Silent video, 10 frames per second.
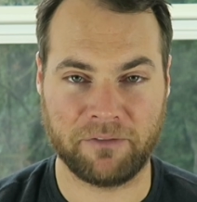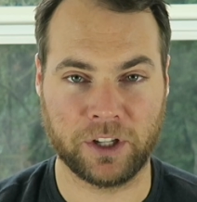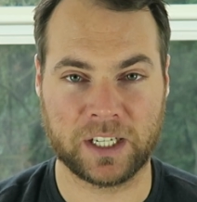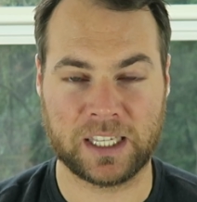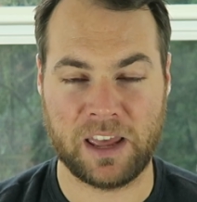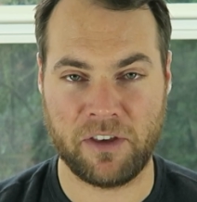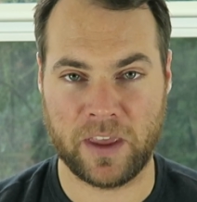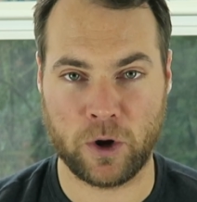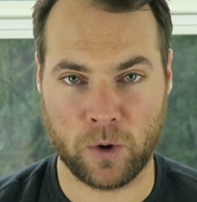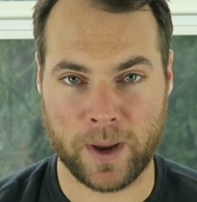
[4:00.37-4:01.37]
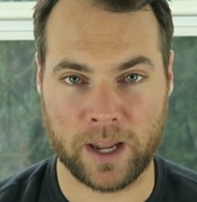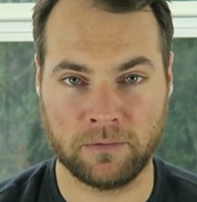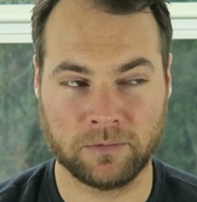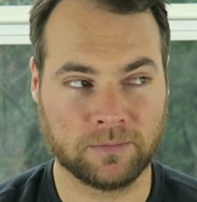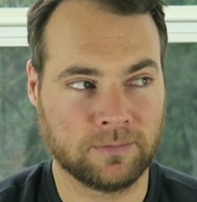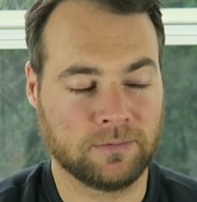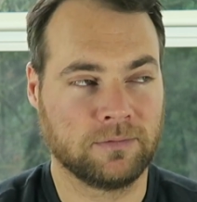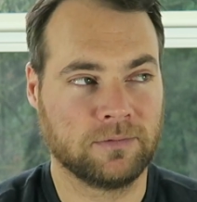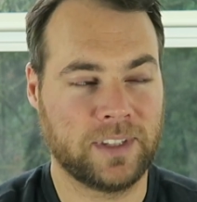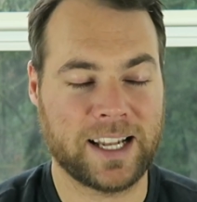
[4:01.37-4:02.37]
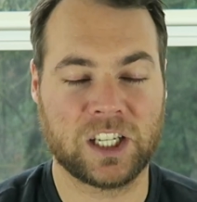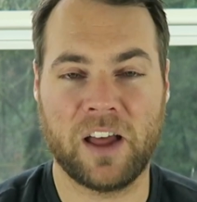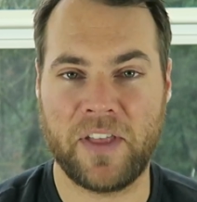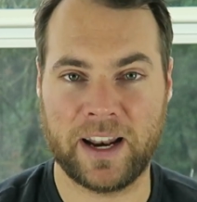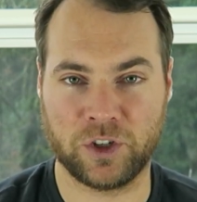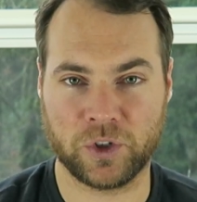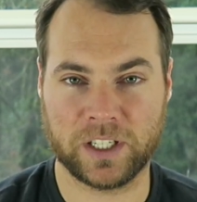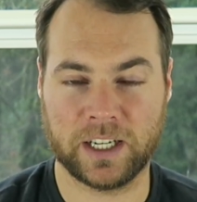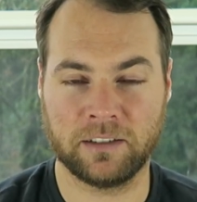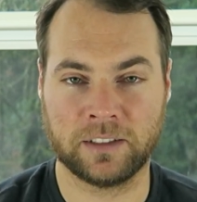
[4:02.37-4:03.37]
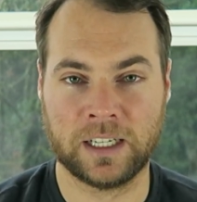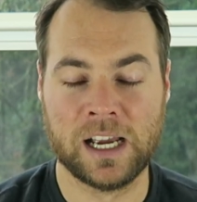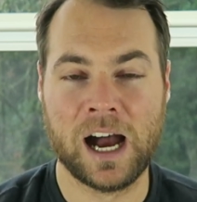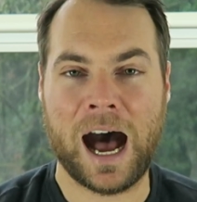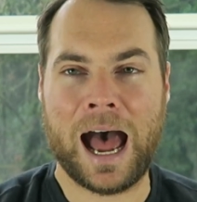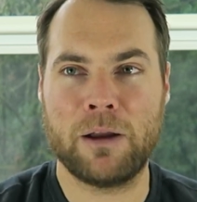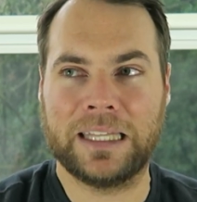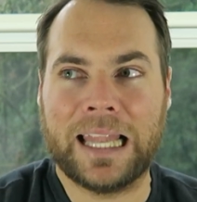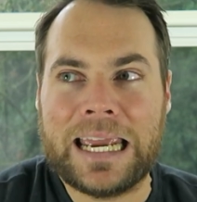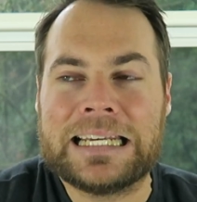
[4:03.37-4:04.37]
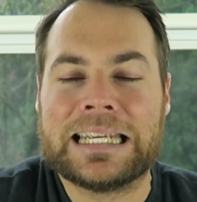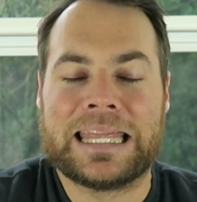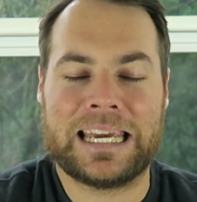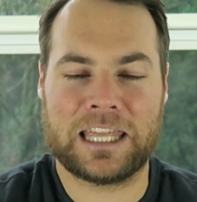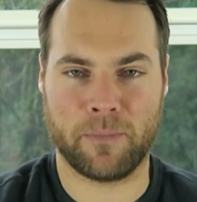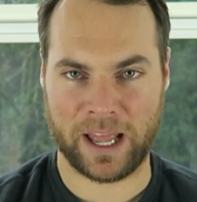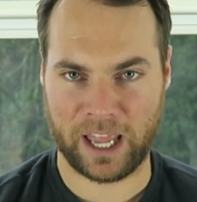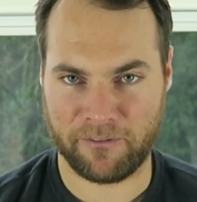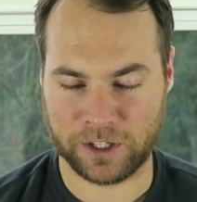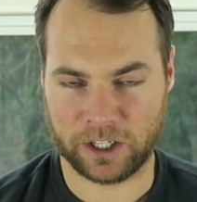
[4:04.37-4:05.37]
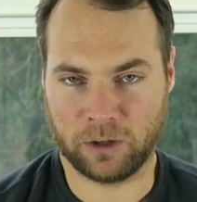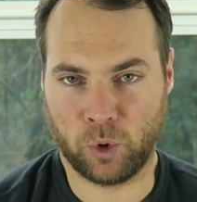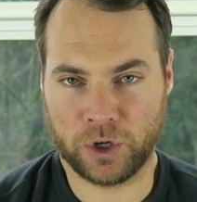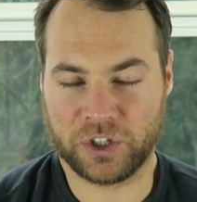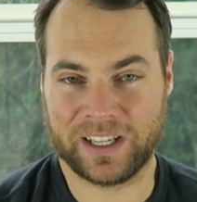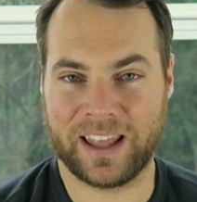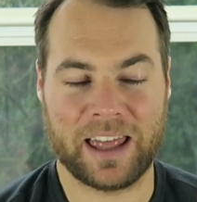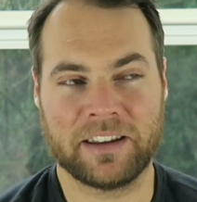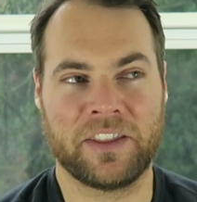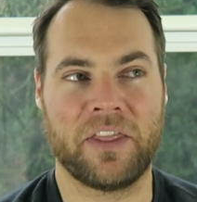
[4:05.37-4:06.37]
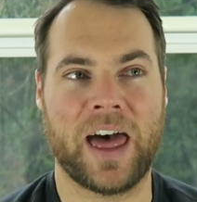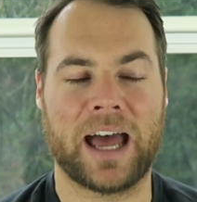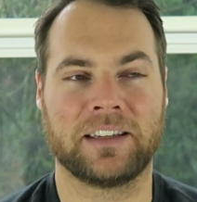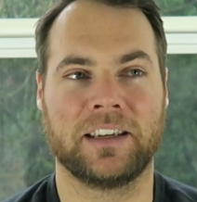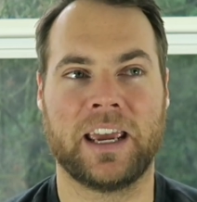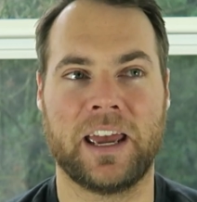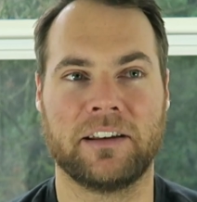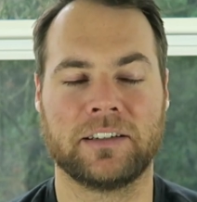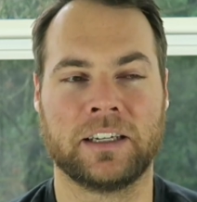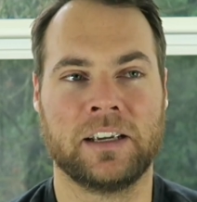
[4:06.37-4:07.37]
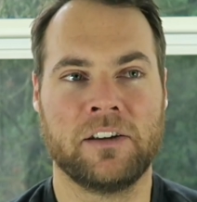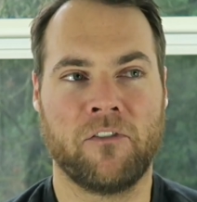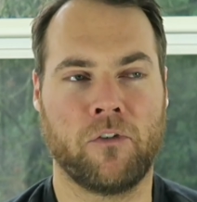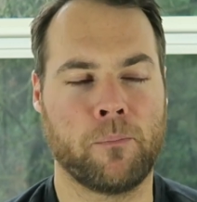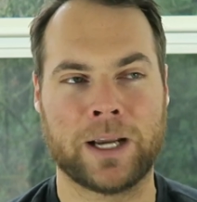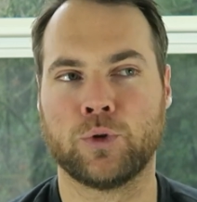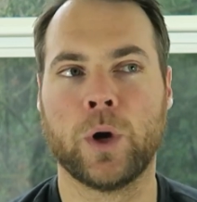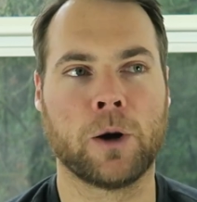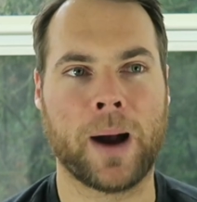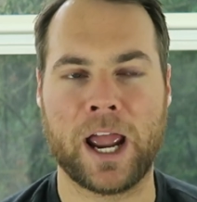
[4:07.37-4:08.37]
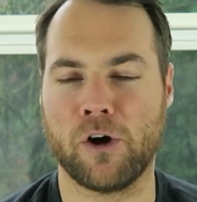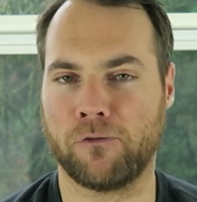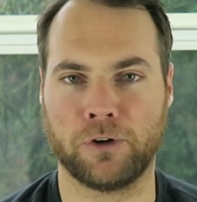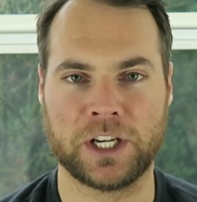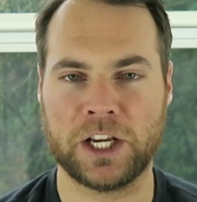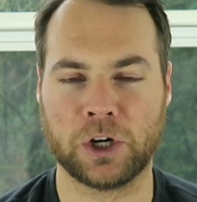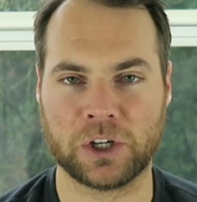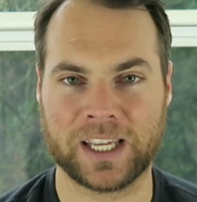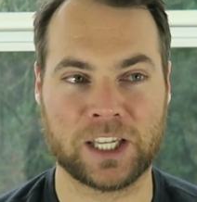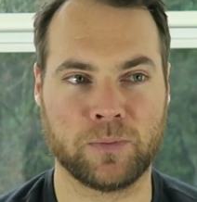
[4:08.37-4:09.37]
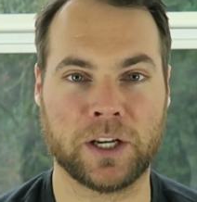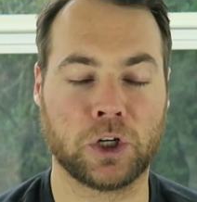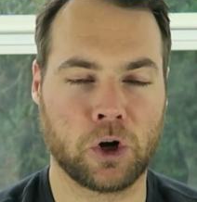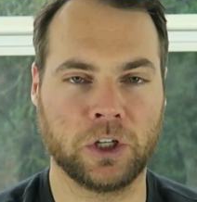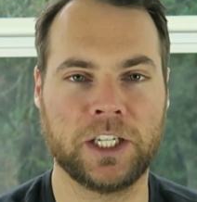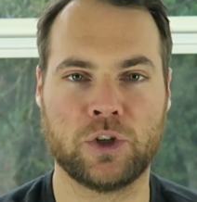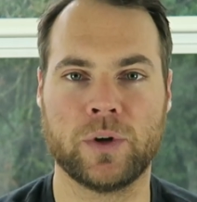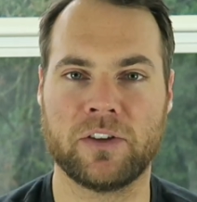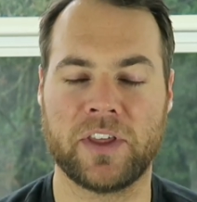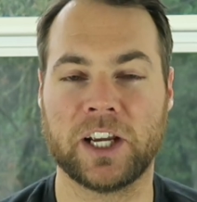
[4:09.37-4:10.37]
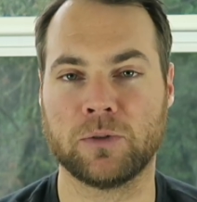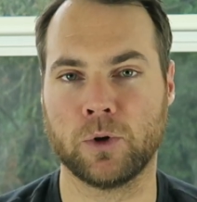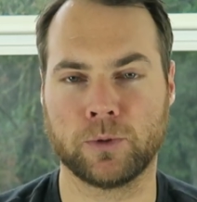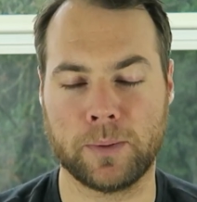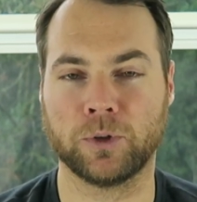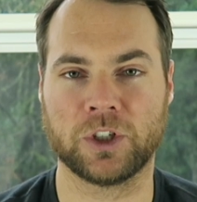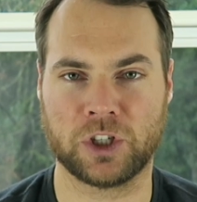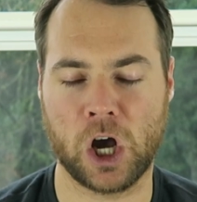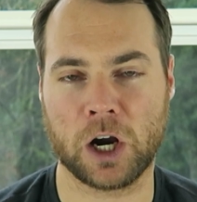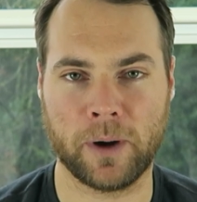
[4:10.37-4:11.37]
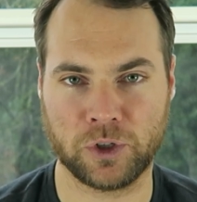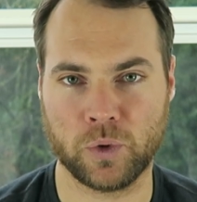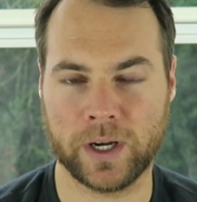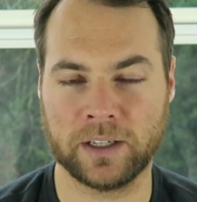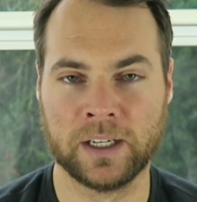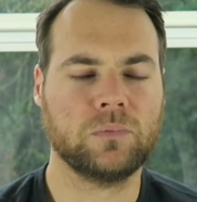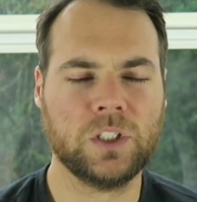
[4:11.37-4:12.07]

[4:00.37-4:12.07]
Netflix and then they go to bed. That's not that interesting. I'd like to think that my life is a little more interesting than that. And my Twitter bio for years has been currently doing the things most people just talk about doing.